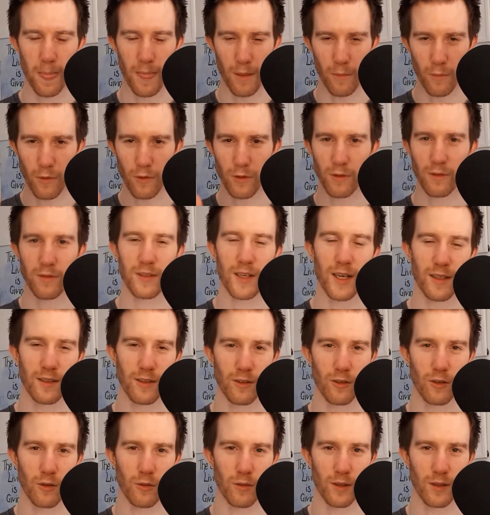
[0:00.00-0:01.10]
And what you'll start to
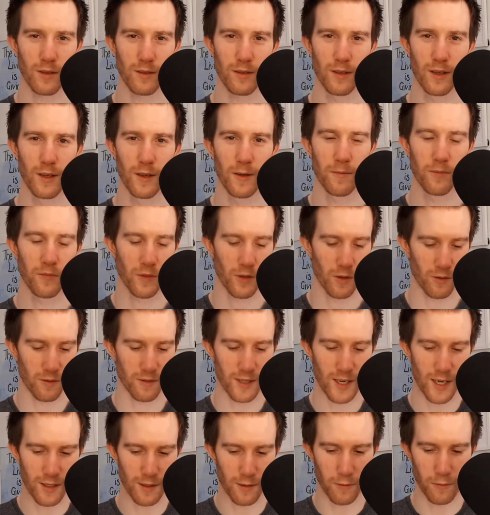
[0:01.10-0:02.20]
do is you'll
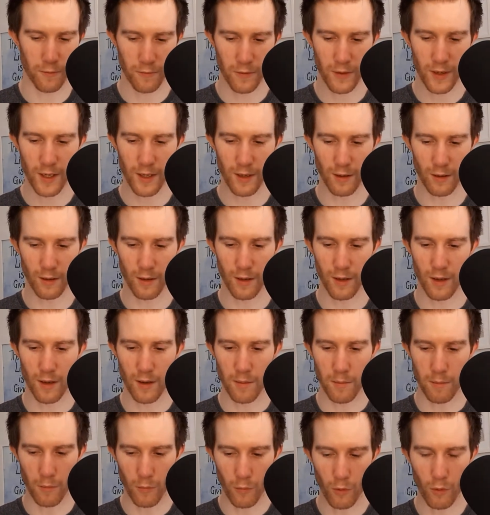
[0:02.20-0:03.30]
start to feel
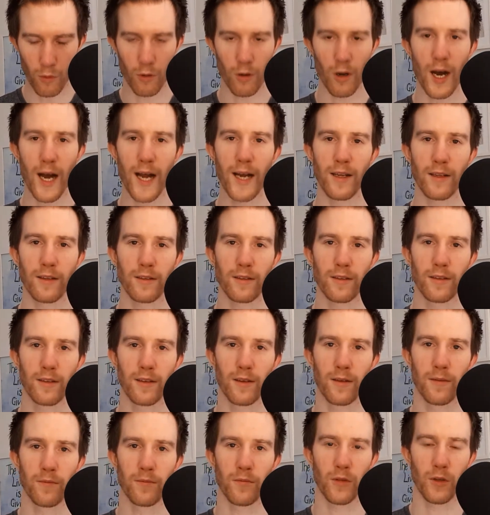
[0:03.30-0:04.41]
more guidance.
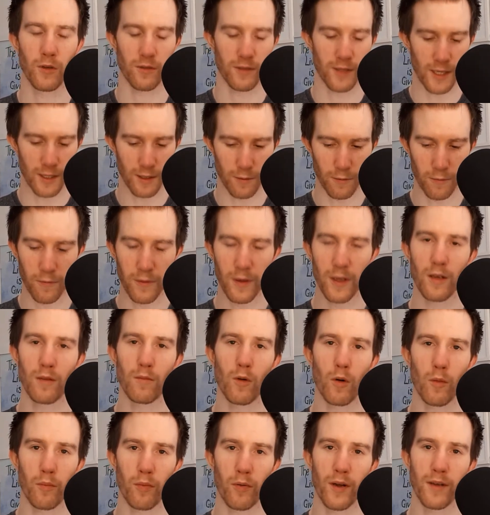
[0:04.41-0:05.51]
You'll start to feel
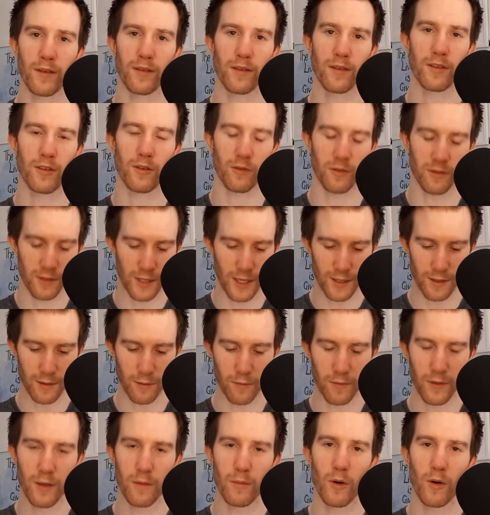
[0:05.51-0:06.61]
more presence. You'll start to
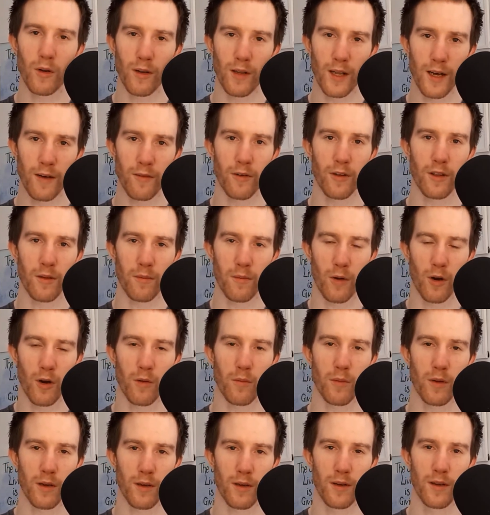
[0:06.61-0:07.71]
feel more love in the
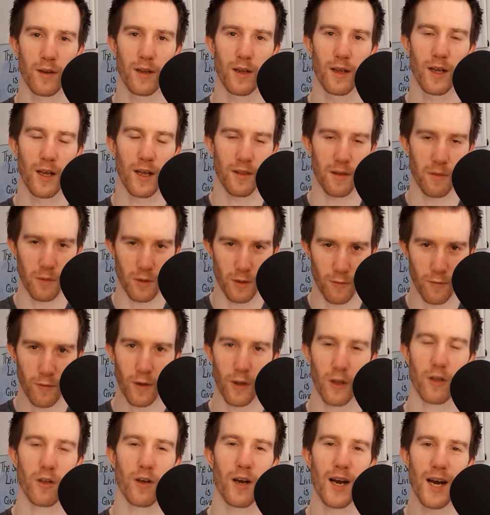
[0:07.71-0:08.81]
moment. And then when you
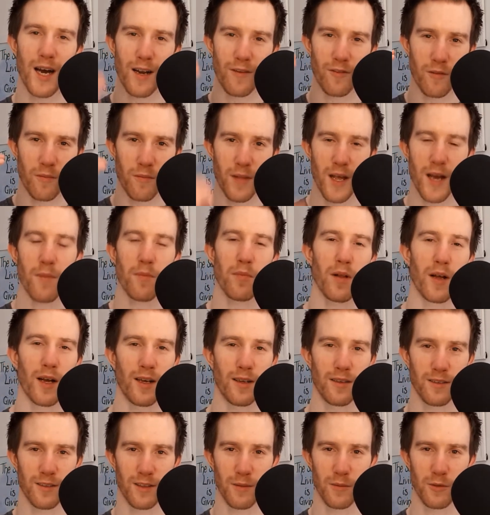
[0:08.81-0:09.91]
follow your heart from that
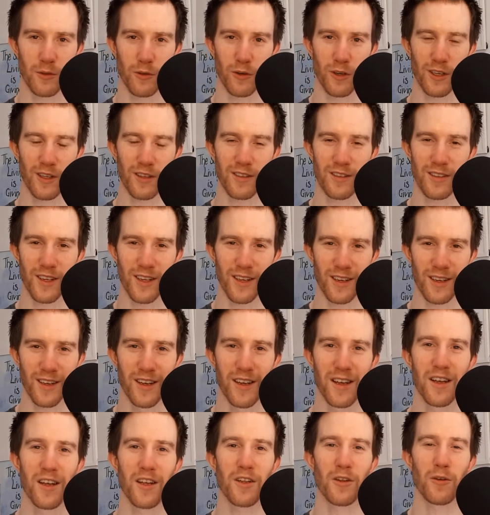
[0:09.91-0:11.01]
place, I'm sure you can see,
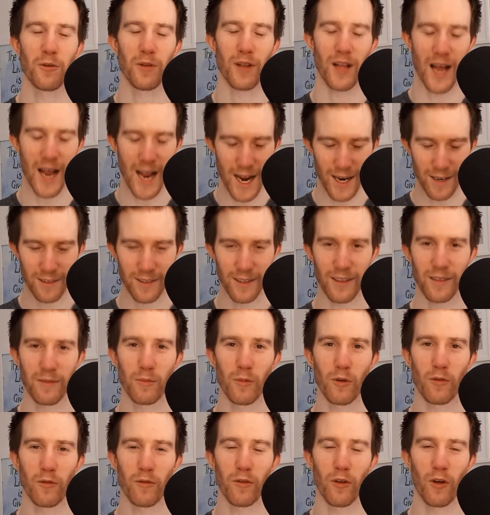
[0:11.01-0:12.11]
you'll access
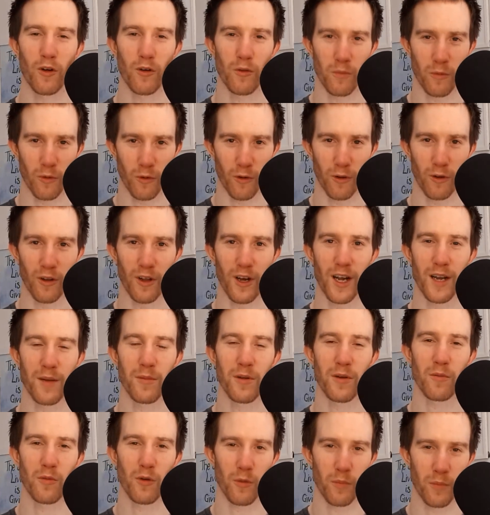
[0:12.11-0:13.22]
more flow, more
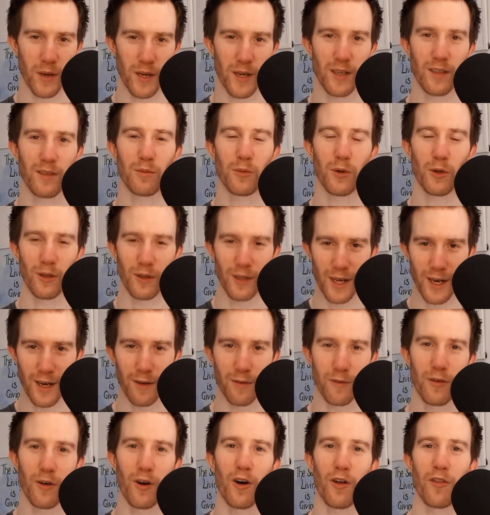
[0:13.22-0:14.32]
alignment, more peace, more
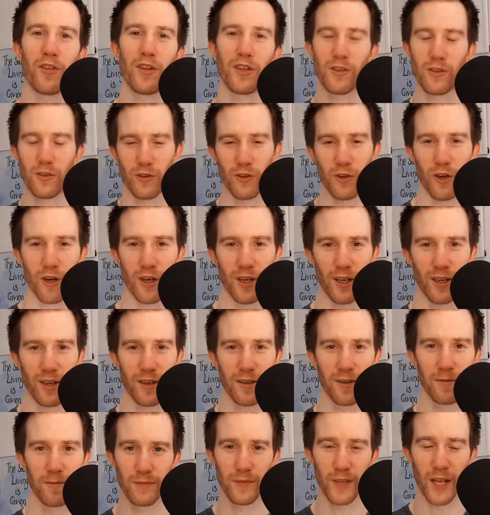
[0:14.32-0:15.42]
love on this journey.
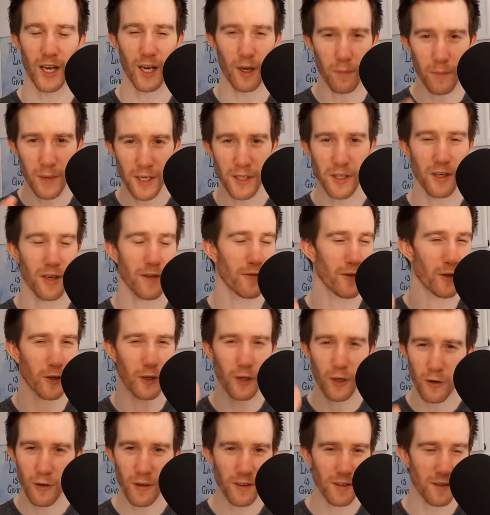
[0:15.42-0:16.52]
And I'll mention, if you're
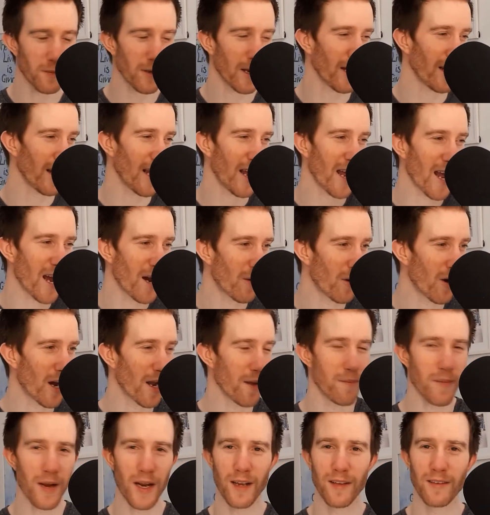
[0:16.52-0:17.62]
curious about how I
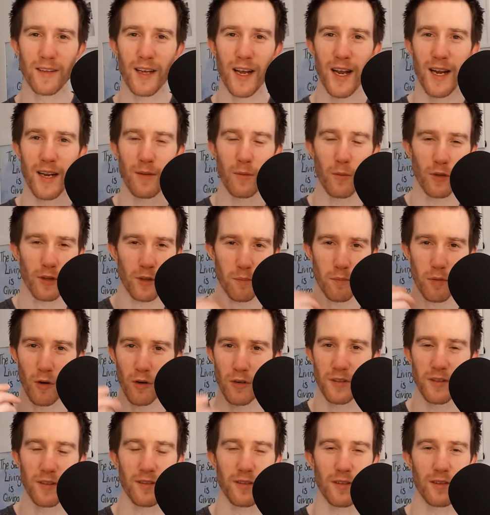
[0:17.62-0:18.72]
meditate, what the
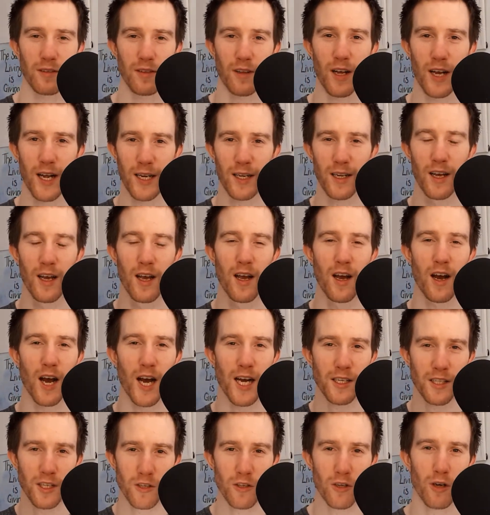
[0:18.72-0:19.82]
process is like, I
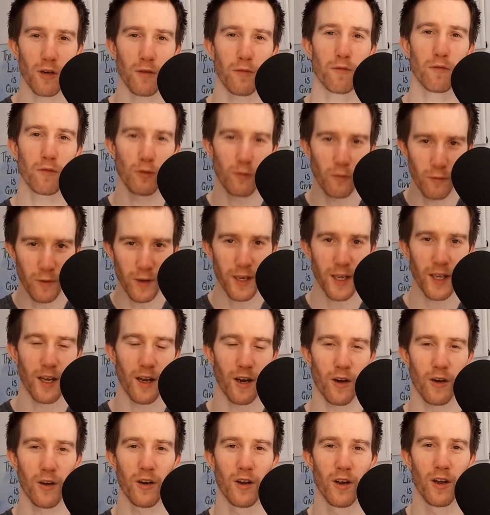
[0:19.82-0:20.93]
actually shot a full
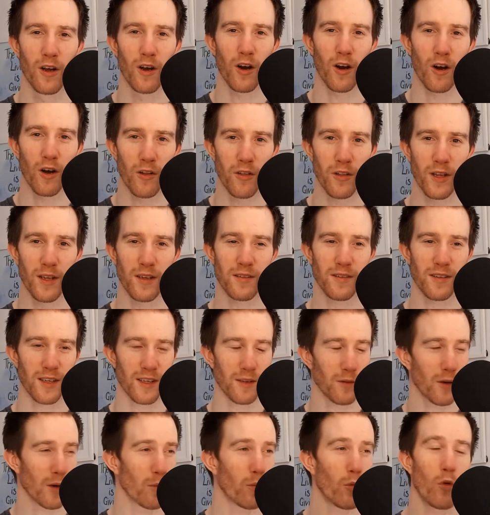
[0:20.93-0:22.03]
video on this
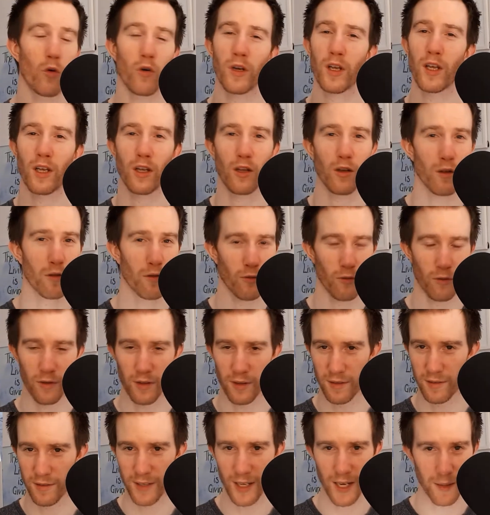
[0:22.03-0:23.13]
and walking you through
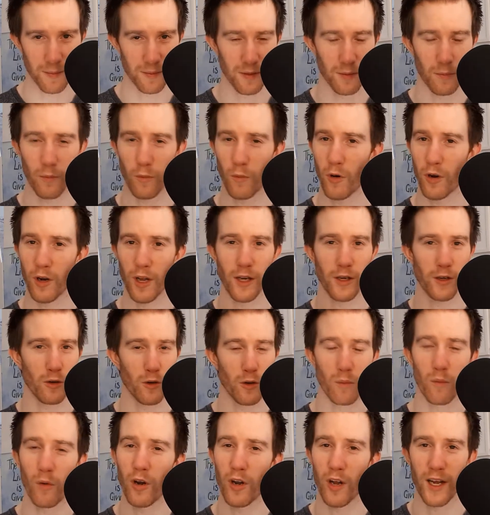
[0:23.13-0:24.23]
the steps and what I do
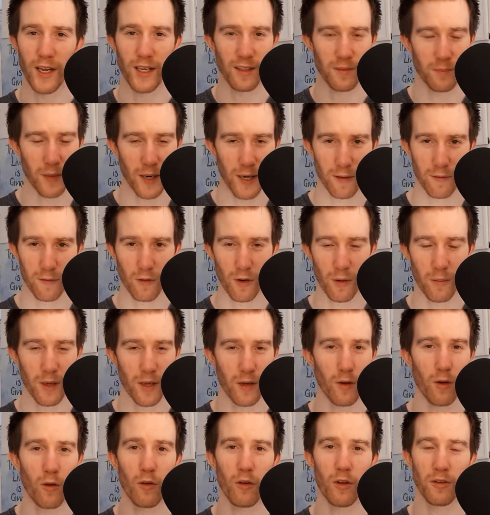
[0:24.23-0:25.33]
and what I expect from
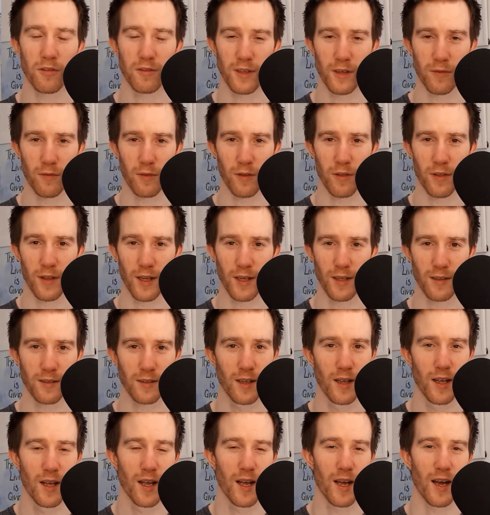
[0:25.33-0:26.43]
it, all those different things.
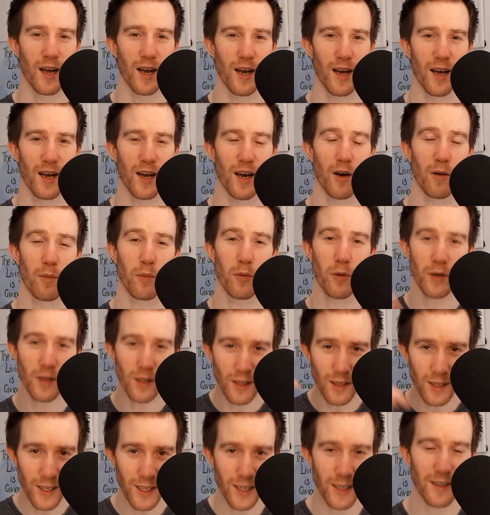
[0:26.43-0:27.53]
I'll put a
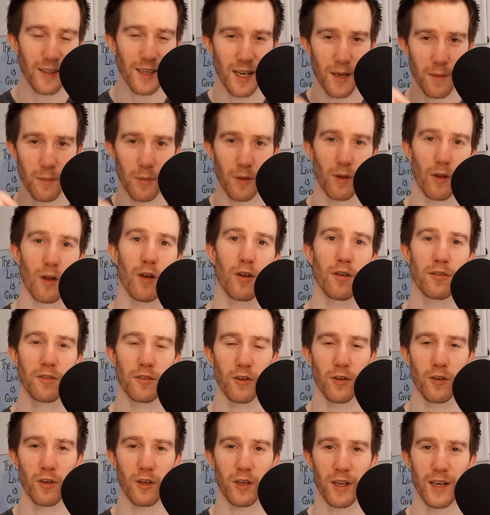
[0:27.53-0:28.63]
link down below so
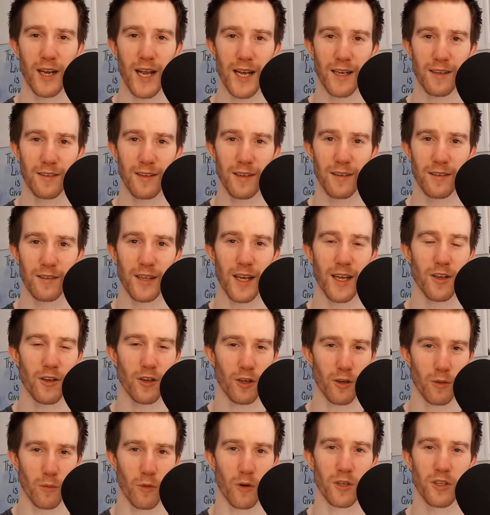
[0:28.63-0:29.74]
you can access that and you
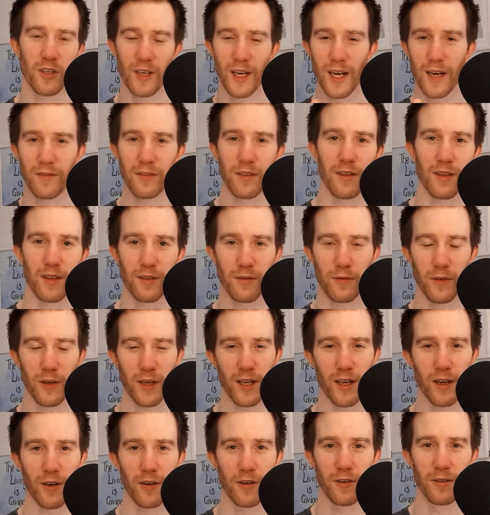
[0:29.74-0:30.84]
can watch it after this
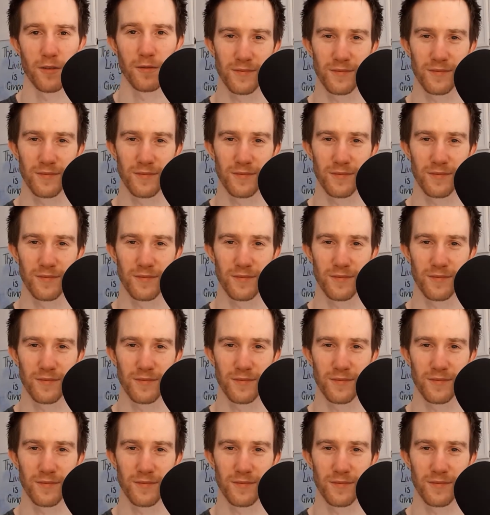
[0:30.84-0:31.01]
video.